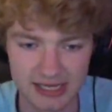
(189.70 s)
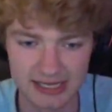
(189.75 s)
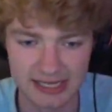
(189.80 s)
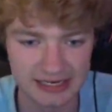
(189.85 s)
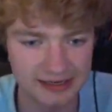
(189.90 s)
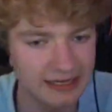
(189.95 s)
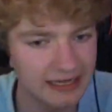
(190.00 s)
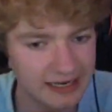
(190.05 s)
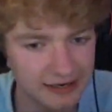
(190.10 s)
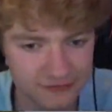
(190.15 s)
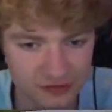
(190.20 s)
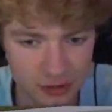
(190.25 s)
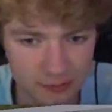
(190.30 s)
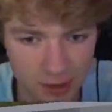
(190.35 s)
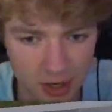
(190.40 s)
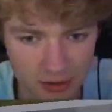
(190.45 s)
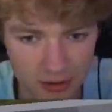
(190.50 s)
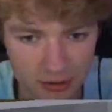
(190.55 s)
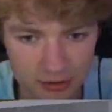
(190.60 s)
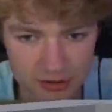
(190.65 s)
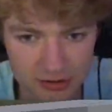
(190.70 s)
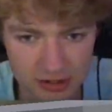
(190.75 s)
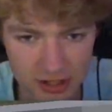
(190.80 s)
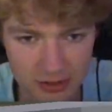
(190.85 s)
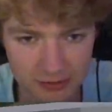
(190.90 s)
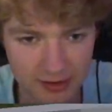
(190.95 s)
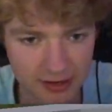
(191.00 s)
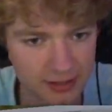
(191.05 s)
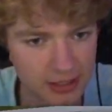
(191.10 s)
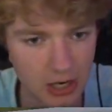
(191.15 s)
And if tomorrow you turn
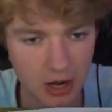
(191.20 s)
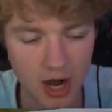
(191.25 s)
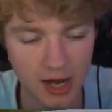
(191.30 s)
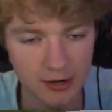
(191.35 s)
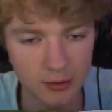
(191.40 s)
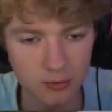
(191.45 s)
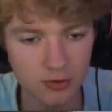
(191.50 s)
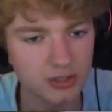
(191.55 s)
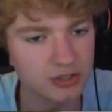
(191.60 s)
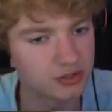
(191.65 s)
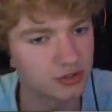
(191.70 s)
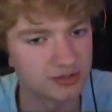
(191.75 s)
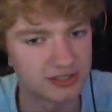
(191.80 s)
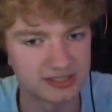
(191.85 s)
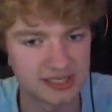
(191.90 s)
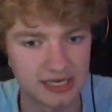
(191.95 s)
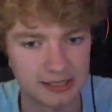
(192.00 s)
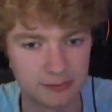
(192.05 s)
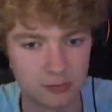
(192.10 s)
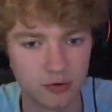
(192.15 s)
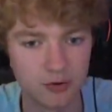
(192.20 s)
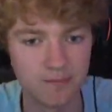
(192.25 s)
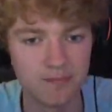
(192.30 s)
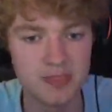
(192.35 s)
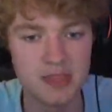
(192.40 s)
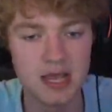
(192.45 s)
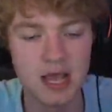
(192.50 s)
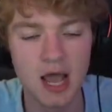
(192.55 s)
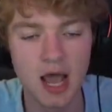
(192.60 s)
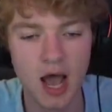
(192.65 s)
around and go, I don't want to do this anymore.
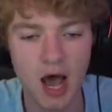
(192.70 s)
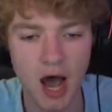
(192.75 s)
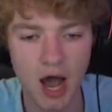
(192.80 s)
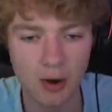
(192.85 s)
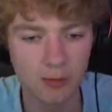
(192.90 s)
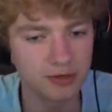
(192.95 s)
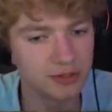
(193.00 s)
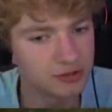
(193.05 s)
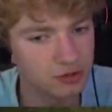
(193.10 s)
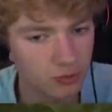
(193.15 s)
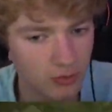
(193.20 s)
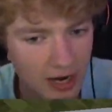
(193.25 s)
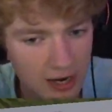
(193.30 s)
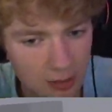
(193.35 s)
I want to do what I